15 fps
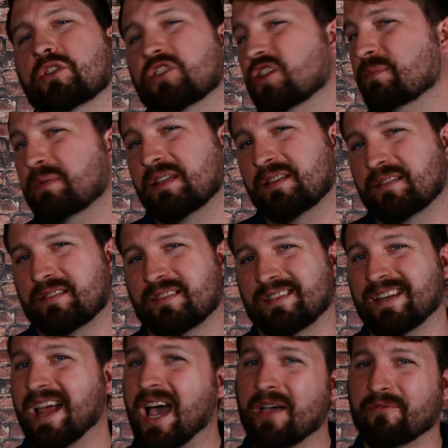shipping's
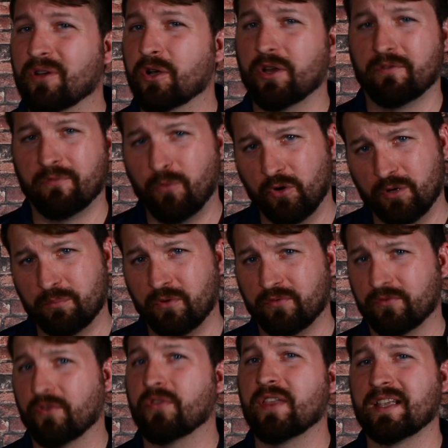not very affordable
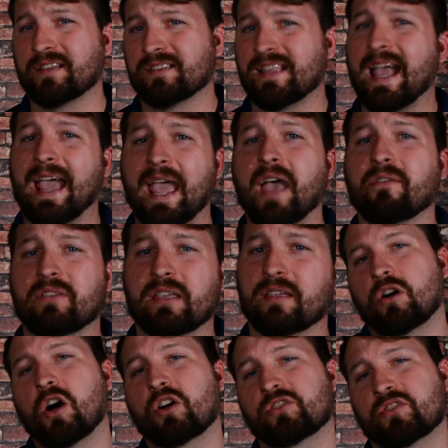for things that heavy.
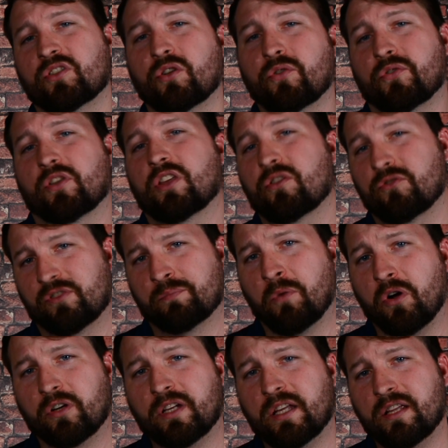Also, the used
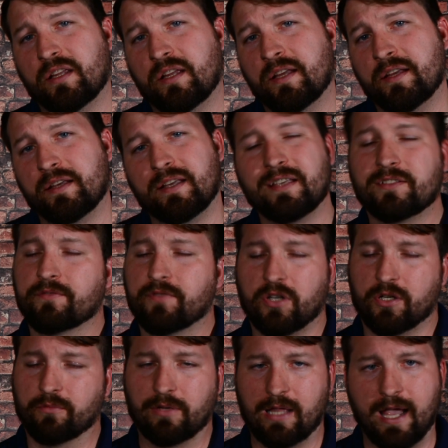market isn't very
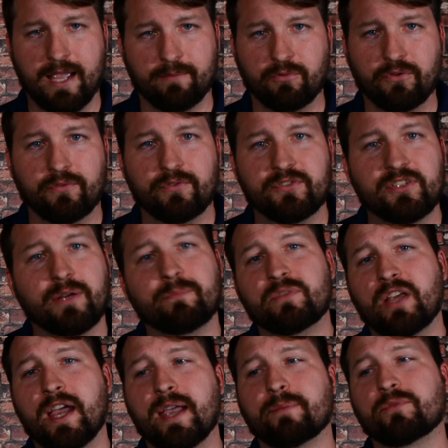reliable.
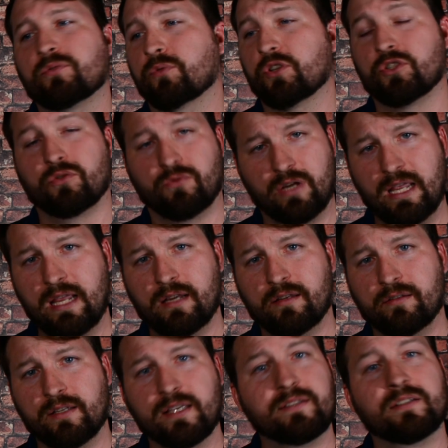Sometimes what you need
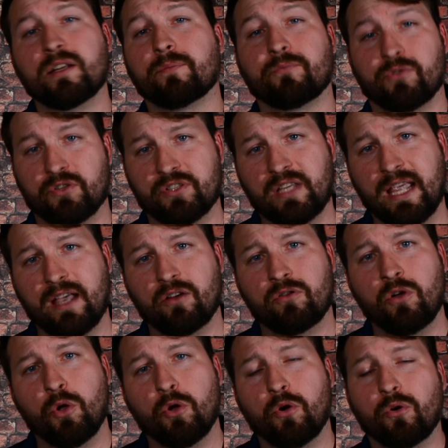isn't up for sale
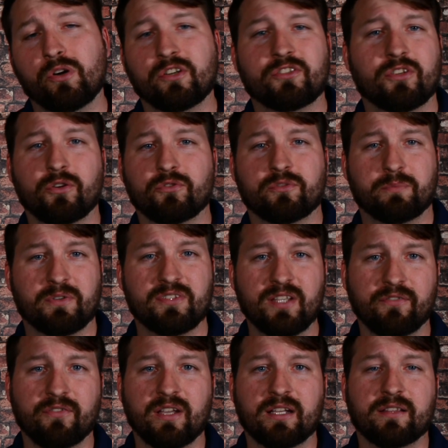or is so
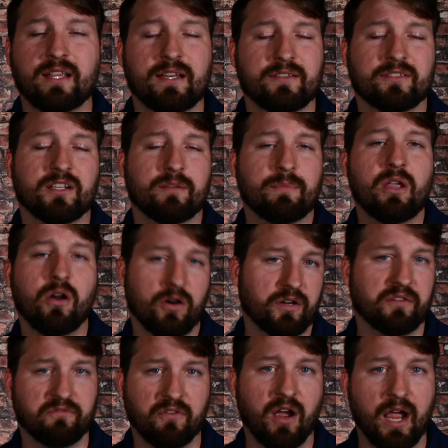specific that it's going to be hard to
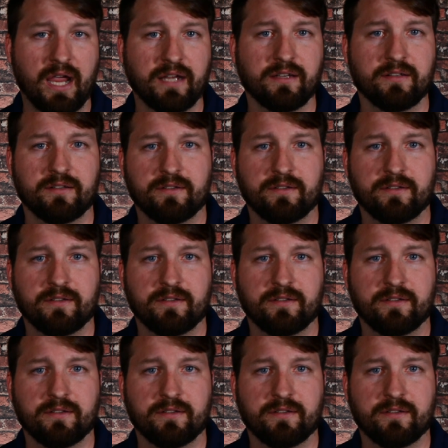find.